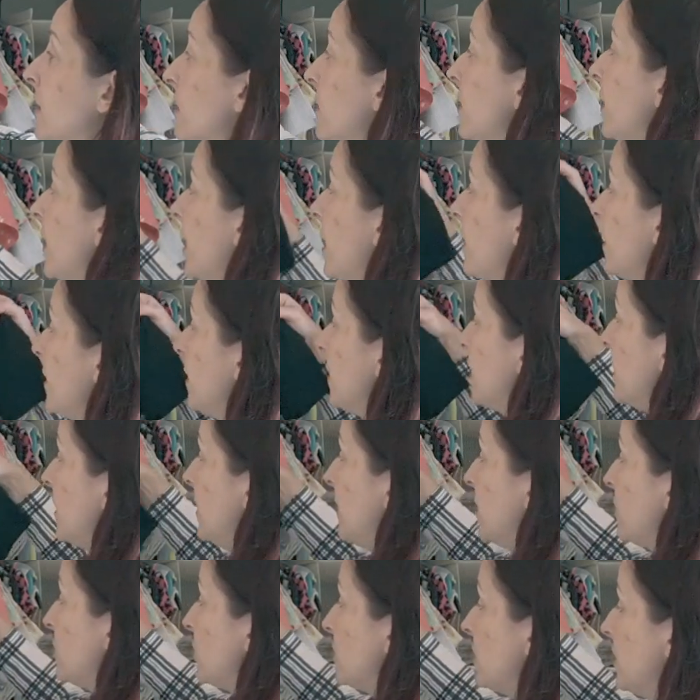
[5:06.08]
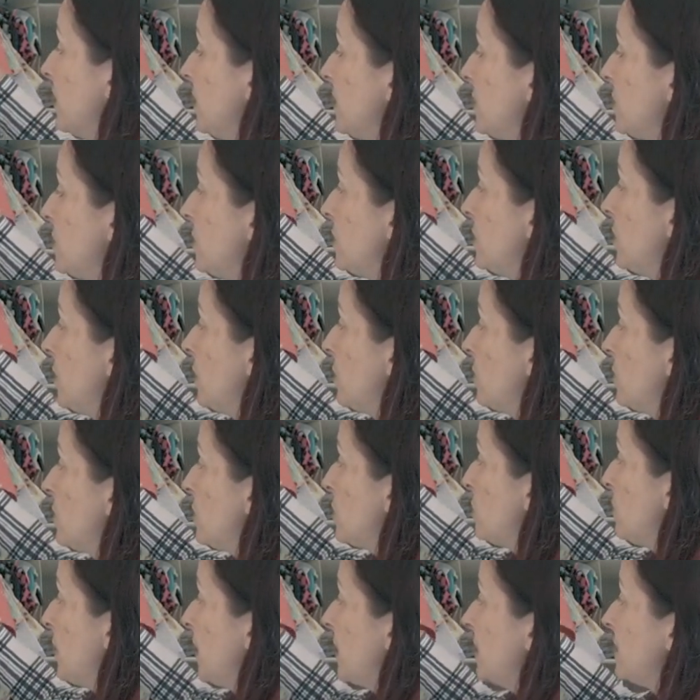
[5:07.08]
that there literally is no
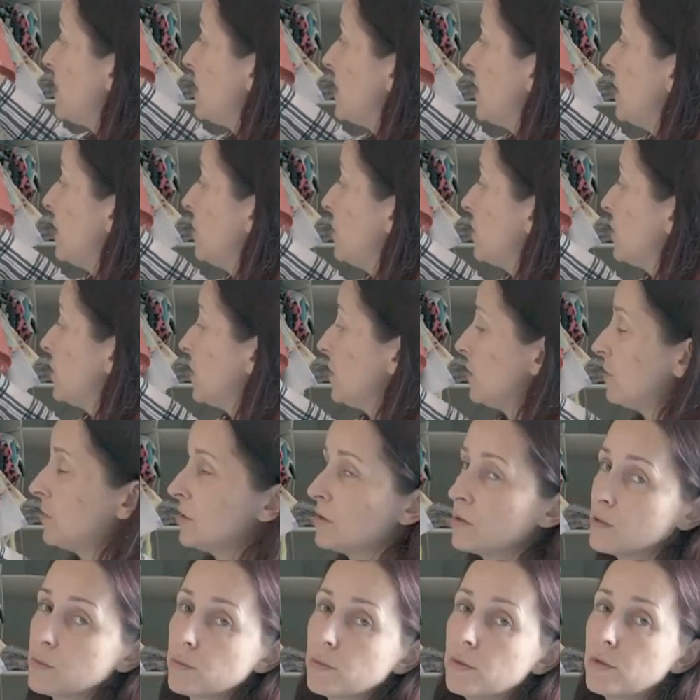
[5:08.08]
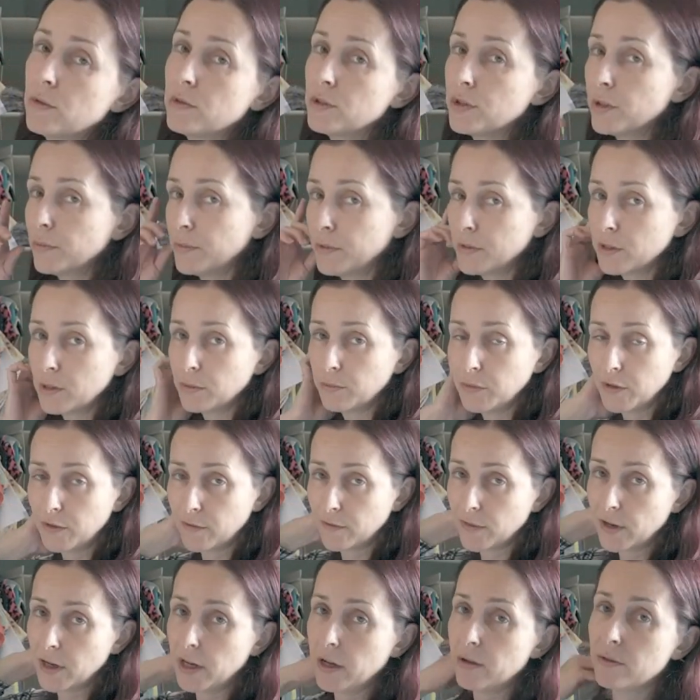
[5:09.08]
space in your children's wardrobe to
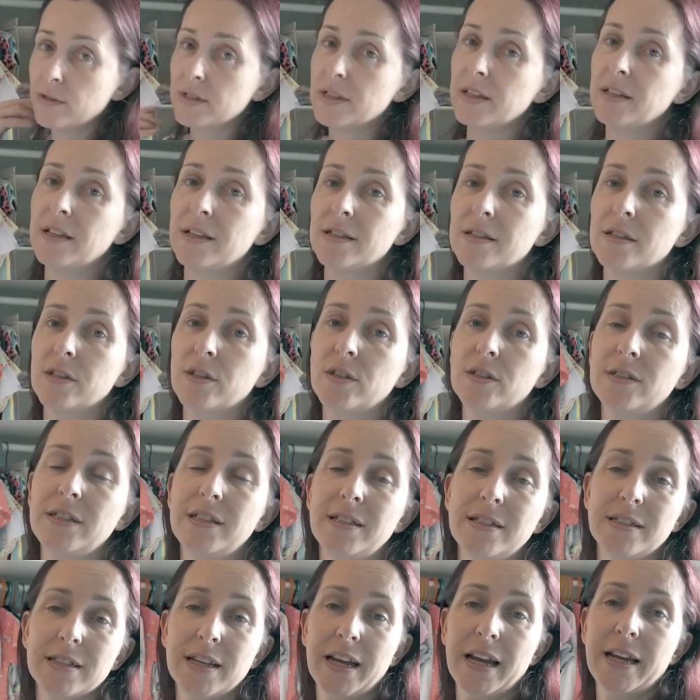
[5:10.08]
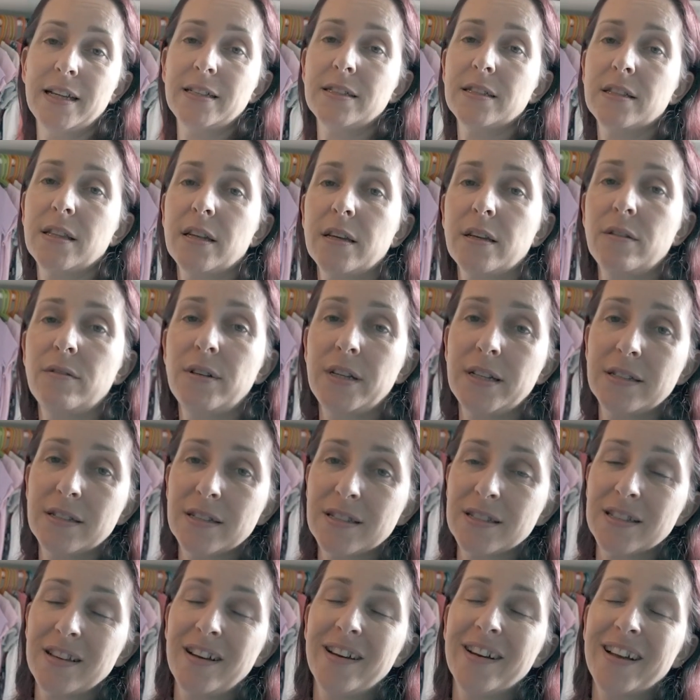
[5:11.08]
move clothes, and that's a good indicator that you need to
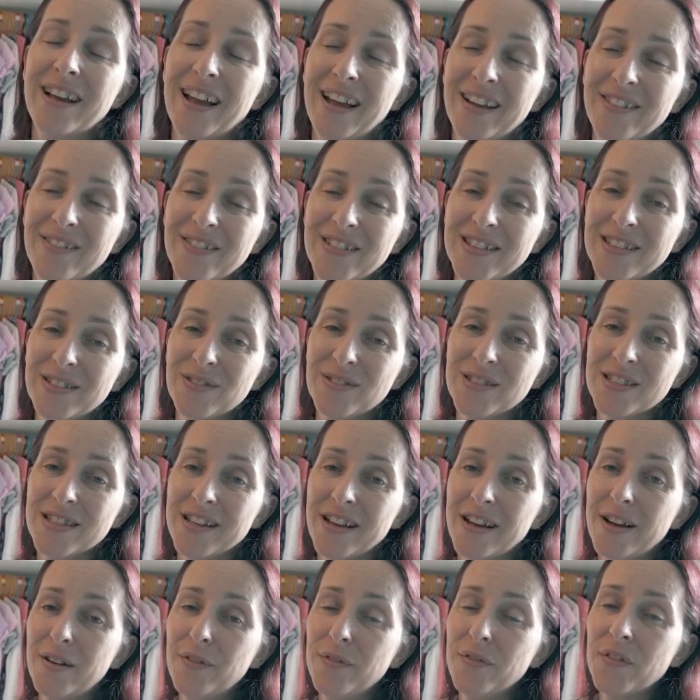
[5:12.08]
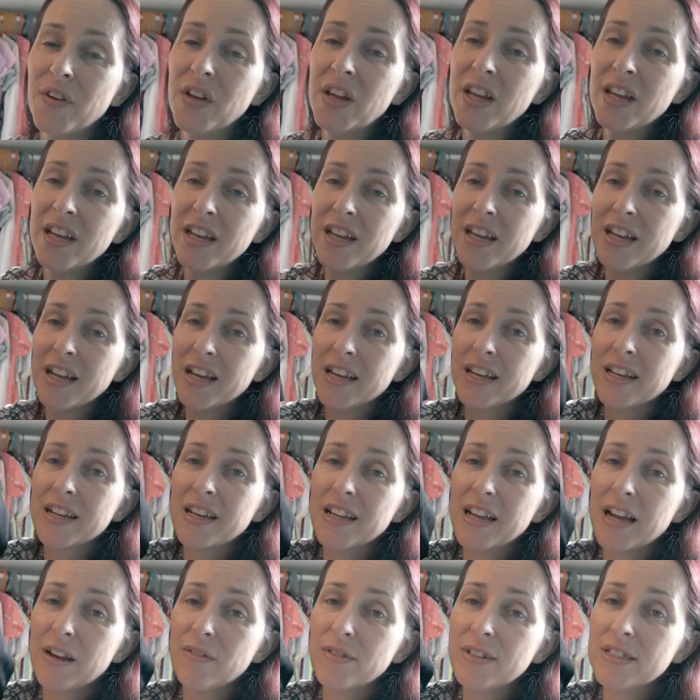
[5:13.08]
start getting rid of stuff. I'm going
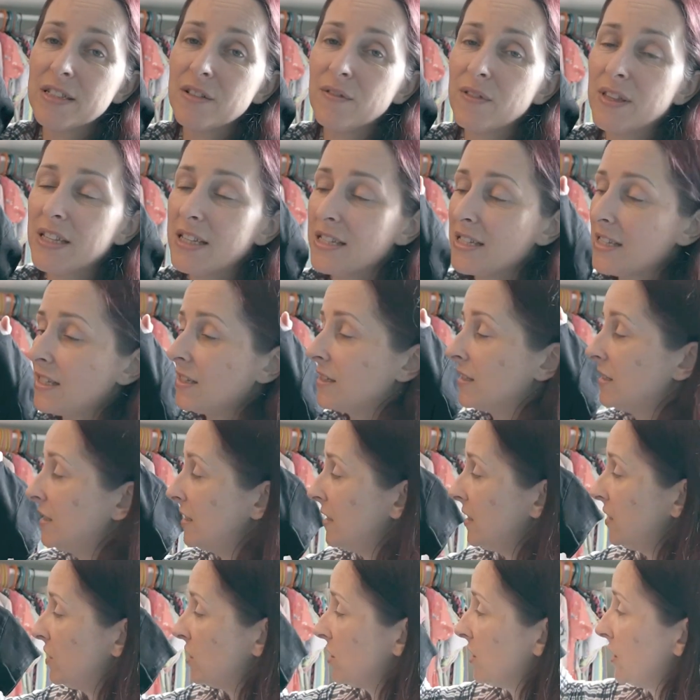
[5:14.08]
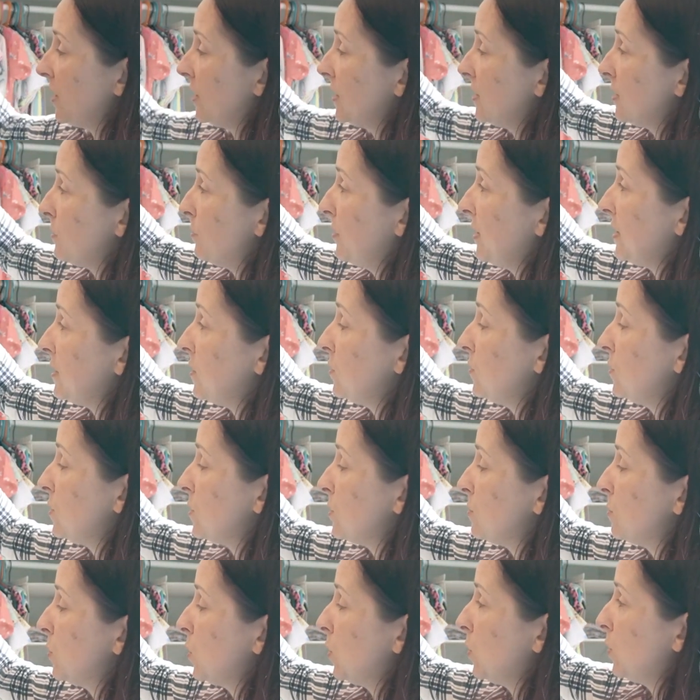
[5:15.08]
to get rid of this little t-shirt. It's a bit too
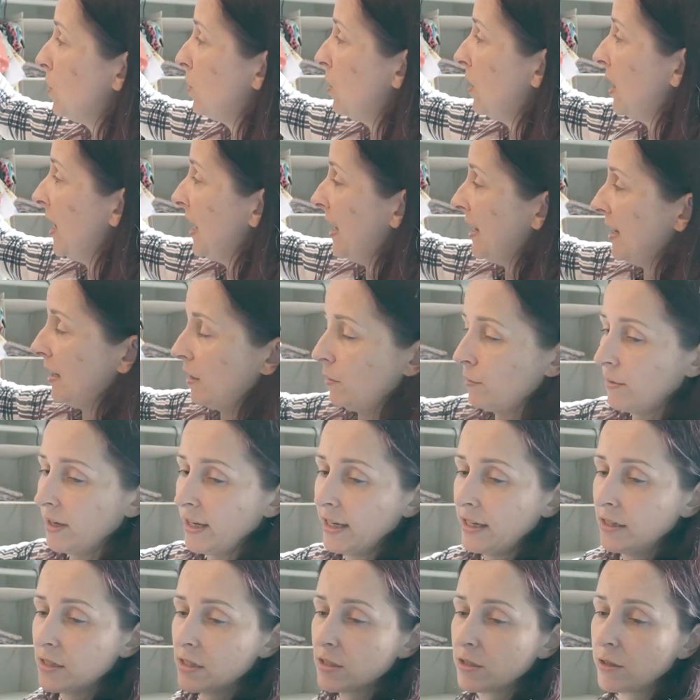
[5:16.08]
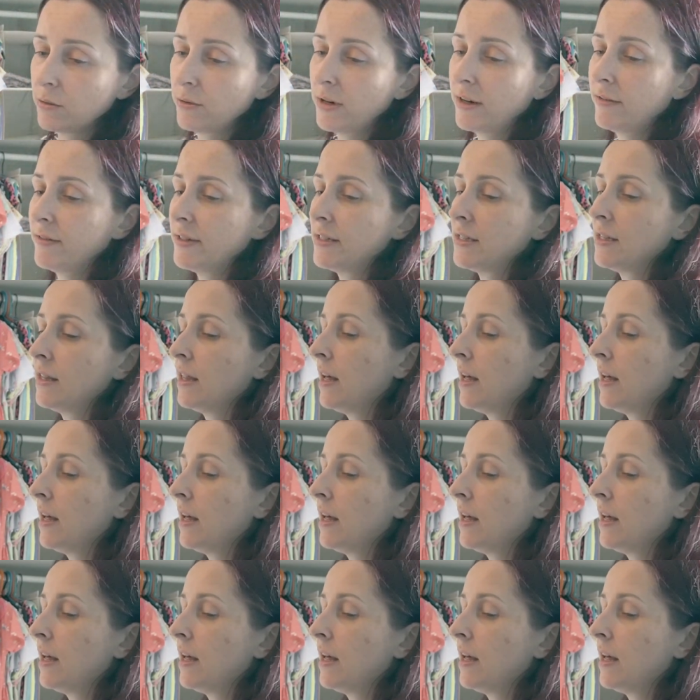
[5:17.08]
small anyway, so get rid of